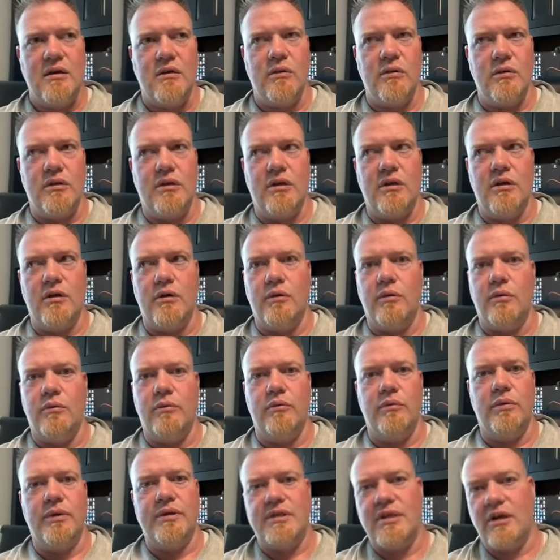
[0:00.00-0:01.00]

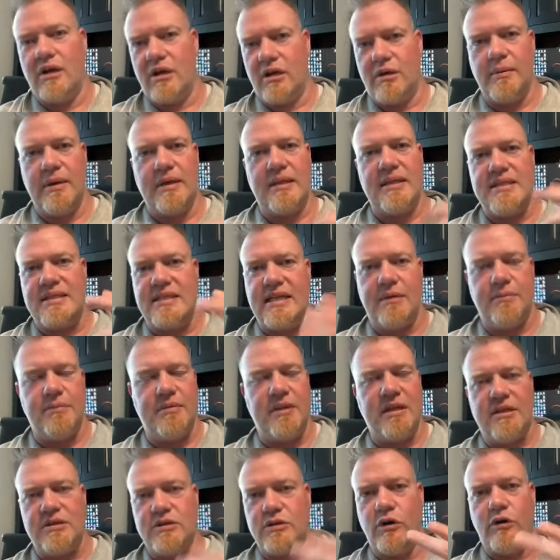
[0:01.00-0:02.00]
we talk about the same
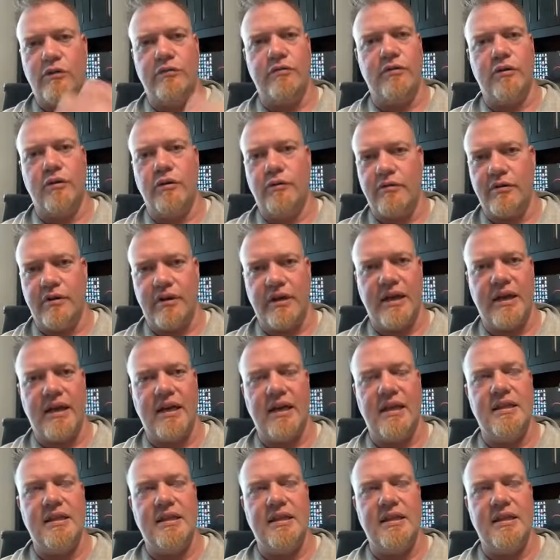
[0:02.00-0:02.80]
things over and over again.